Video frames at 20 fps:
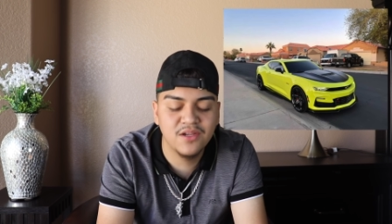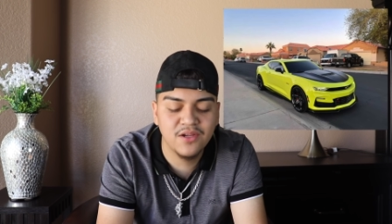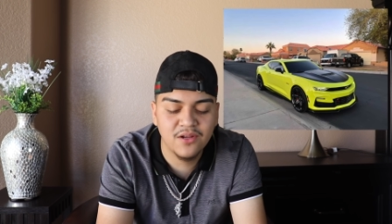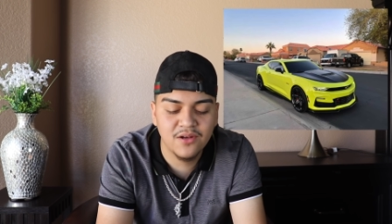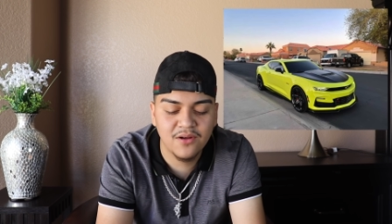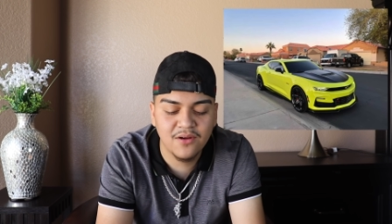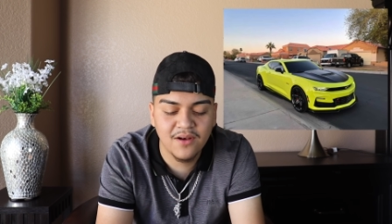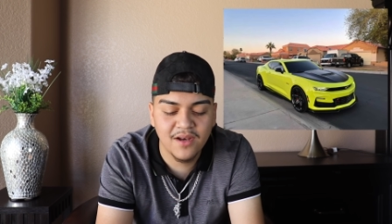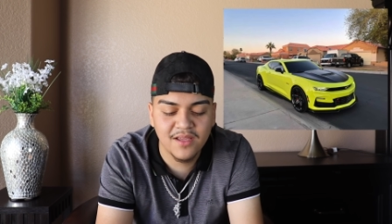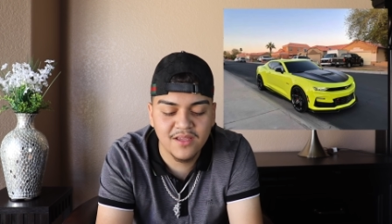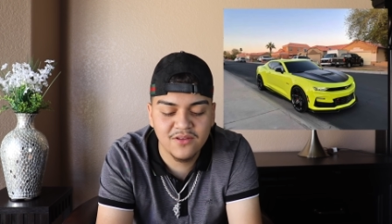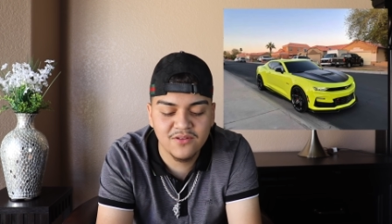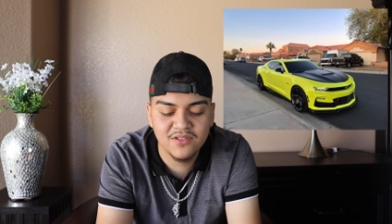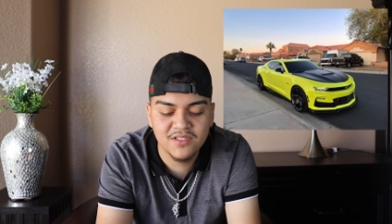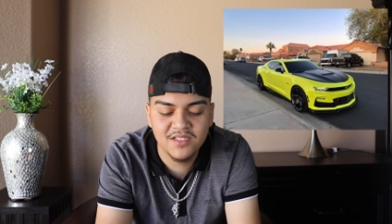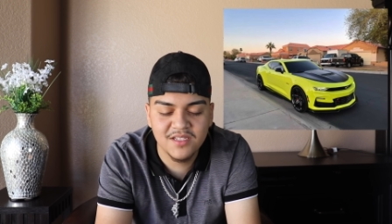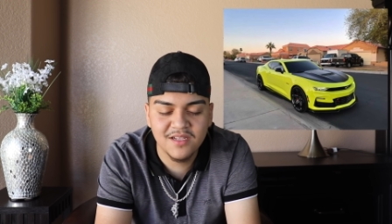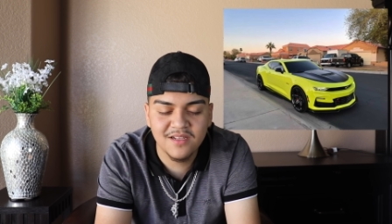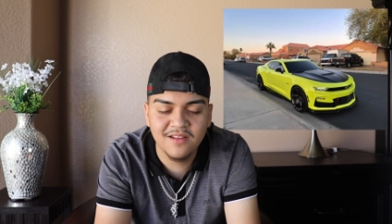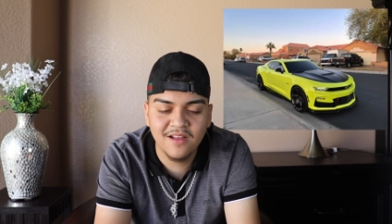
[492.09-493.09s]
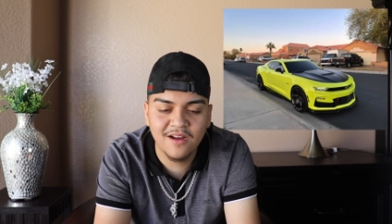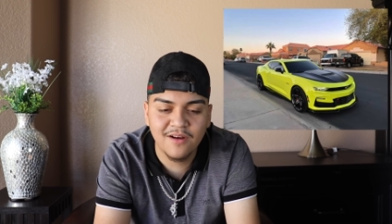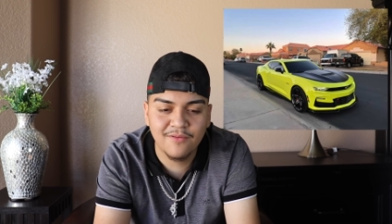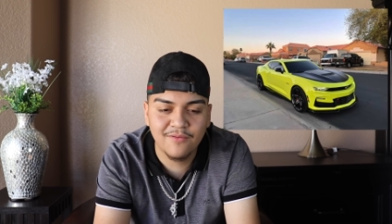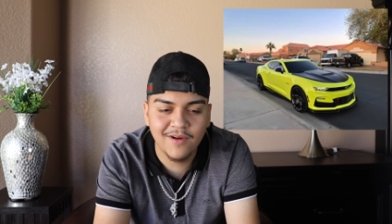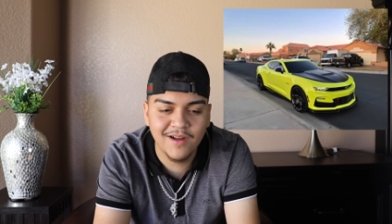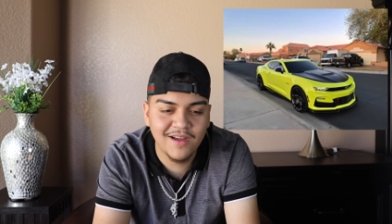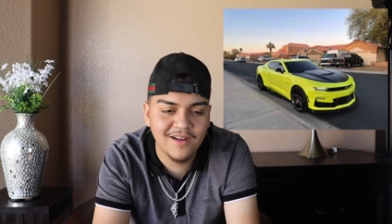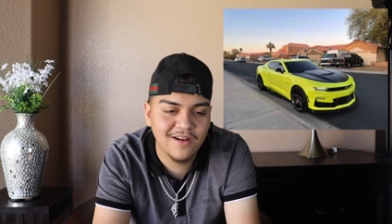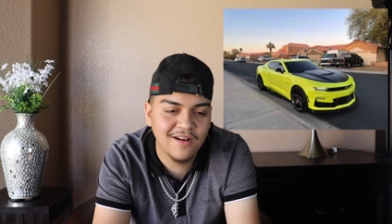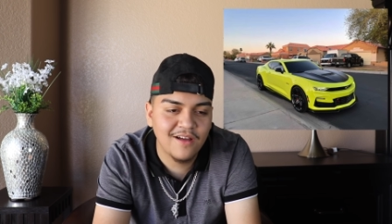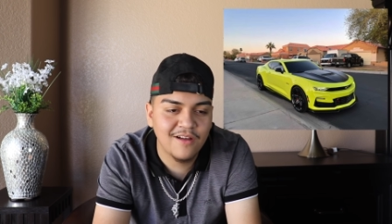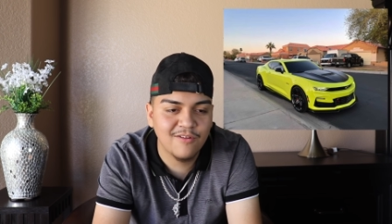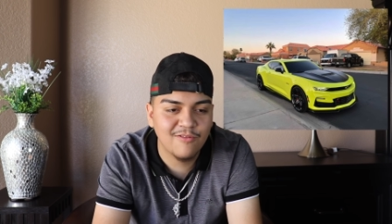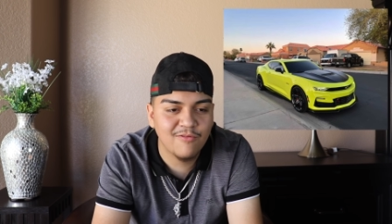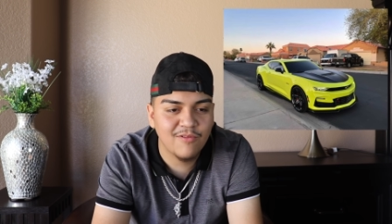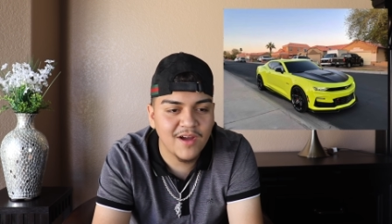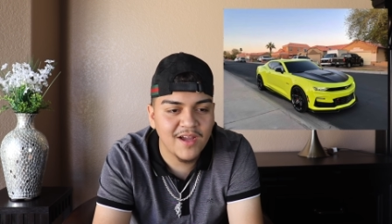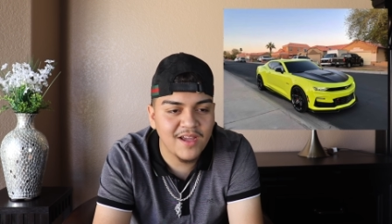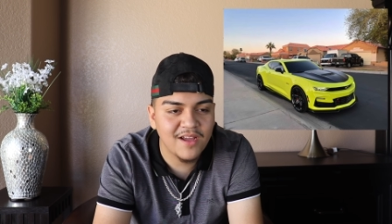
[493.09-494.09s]
you know, like you see a lot of red, a lot
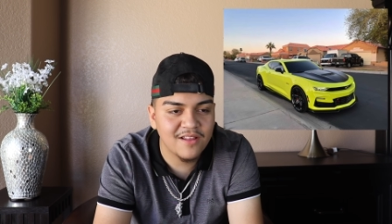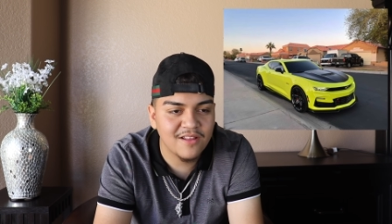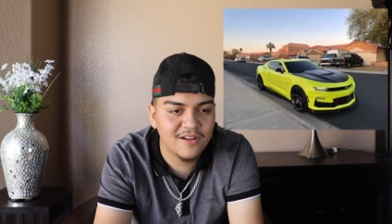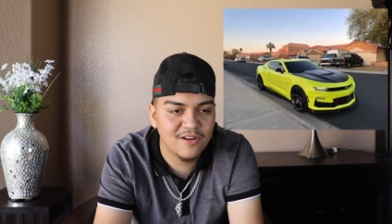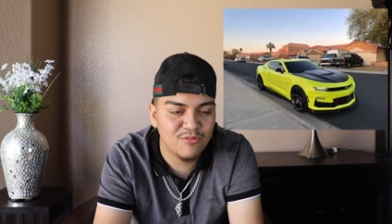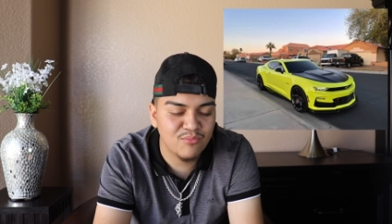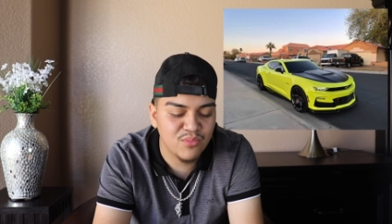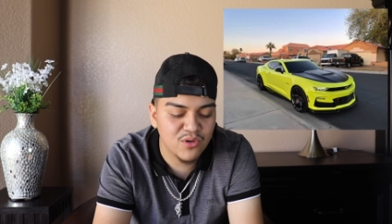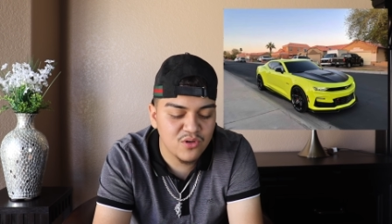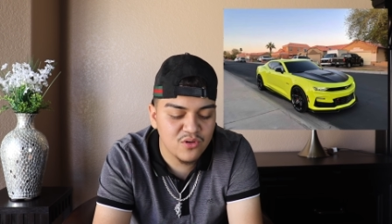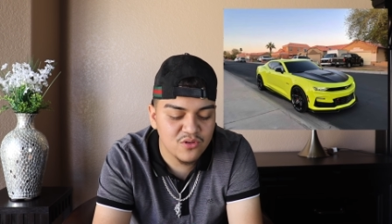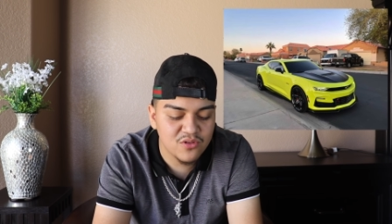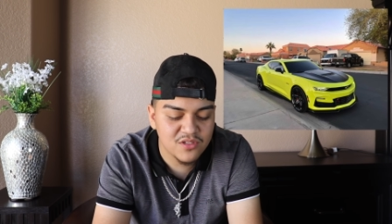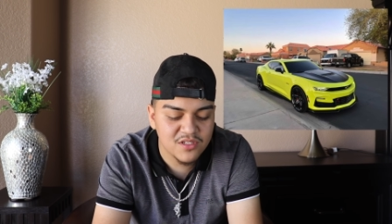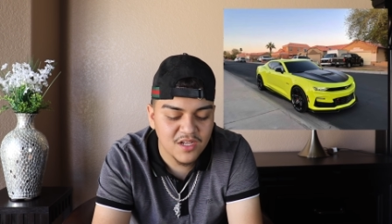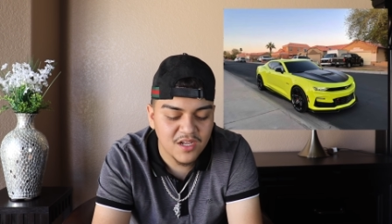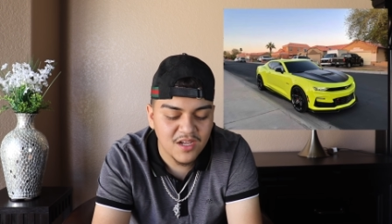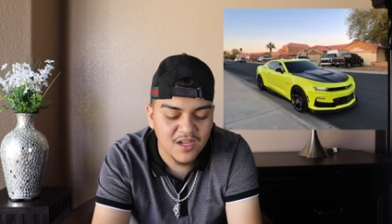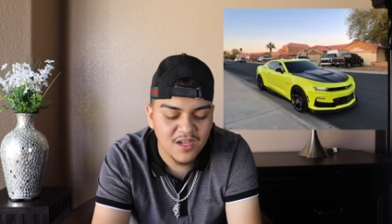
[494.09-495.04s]
of white, a lot of blues,